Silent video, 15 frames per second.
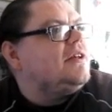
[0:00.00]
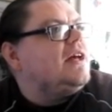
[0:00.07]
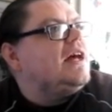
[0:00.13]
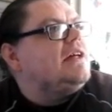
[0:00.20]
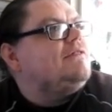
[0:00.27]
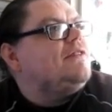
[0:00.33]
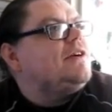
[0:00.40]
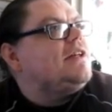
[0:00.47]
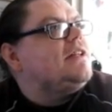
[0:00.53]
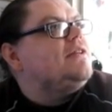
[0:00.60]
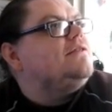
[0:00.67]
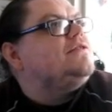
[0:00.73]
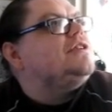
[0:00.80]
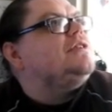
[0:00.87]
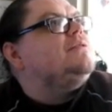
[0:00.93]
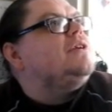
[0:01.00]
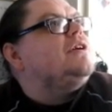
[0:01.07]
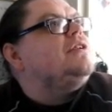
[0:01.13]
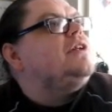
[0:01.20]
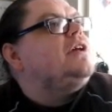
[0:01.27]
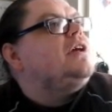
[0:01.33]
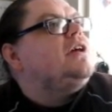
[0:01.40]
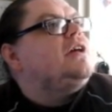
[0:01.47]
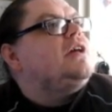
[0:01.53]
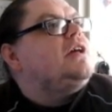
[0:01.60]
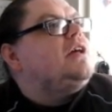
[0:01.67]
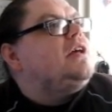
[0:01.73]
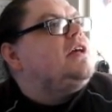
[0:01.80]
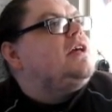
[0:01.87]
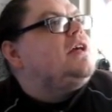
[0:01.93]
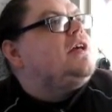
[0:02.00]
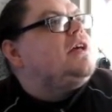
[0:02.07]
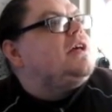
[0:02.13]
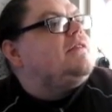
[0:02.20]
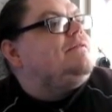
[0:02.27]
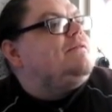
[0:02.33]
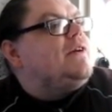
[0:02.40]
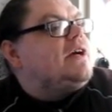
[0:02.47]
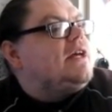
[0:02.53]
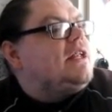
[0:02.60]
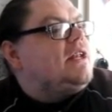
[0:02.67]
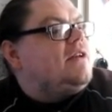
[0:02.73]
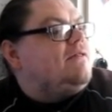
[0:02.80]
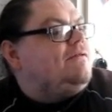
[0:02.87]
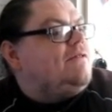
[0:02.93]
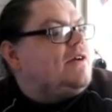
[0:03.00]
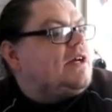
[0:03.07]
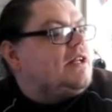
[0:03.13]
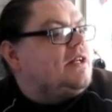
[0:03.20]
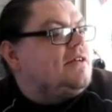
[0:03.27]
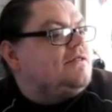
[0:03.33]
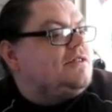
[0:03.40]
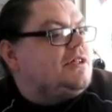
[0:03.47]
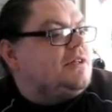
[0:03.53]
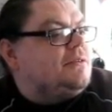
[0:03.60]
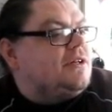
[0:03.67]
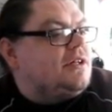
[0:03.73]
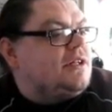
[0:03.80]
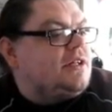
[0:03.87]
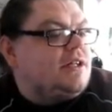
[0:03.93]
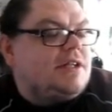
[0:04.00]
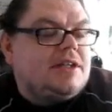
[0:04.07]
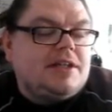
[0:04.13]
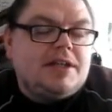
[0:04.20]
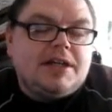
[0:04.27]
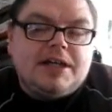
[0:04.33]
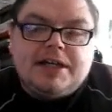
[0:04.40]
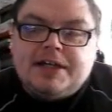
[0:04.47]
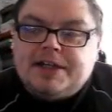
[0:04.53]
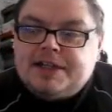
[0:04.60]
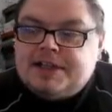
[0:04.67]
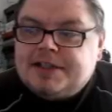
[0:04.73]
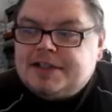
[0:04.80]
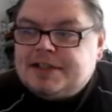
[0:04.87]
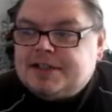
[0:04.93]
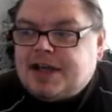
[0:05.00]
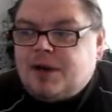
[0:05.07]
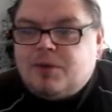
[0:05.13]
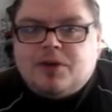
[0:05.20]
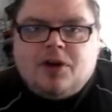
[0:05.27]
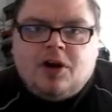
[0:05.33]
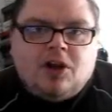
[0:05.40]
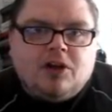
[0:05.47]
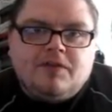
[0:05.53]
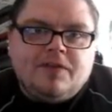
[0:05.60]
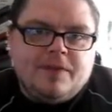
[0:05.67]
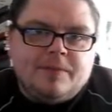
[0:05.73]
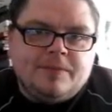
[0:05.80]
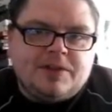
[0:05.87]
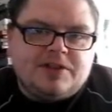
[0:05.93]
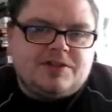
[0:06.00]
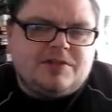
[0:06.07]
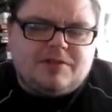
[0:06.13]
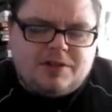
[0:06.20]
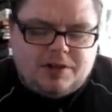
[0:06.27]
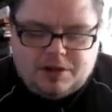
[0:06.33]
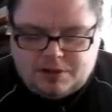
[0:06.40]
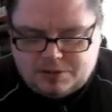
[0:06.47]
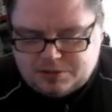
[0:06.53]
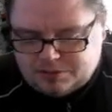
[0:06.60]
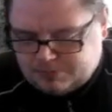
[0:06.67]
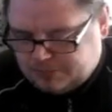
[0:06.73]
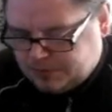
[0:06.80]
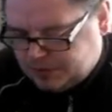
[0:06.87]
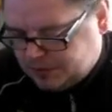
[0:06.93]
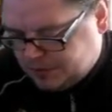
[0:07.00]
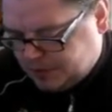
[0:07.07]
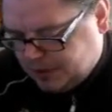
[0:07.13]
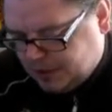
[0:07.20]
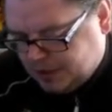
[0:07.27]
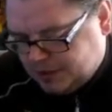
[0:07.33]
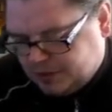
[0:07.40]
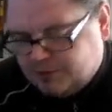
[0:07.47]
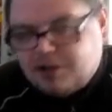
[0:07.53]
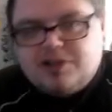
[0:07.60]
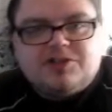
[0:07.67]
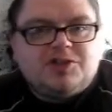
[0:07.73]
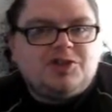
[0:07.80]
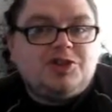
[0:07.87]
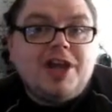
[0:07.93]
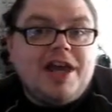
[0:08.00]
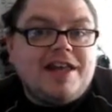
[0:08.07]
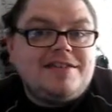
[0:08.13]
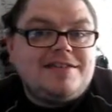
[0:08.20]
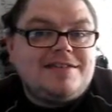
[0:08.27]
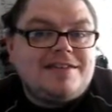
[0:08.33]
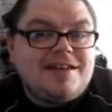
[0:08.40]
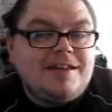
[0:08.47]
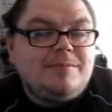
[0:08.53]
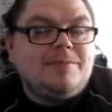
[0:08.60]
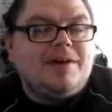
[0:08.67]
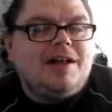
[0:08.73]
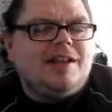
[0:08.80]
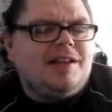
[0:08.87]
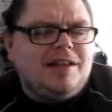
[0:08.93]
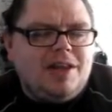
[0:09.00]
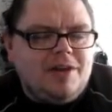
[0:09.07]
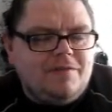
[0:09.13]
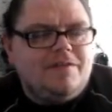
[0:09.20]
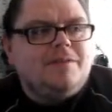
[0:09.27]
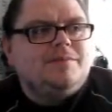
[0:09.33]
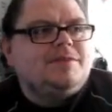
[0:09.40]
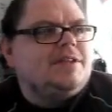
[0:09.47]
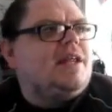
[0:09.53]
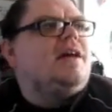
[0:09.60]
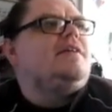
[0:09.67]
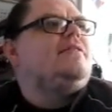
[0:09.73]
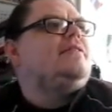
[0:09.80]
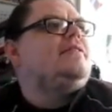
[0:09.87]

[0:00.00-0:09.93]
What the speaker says: I fucking love G1, fucking love G1. I want all of them, because they're all awesome. They're all shit, but I love them to death.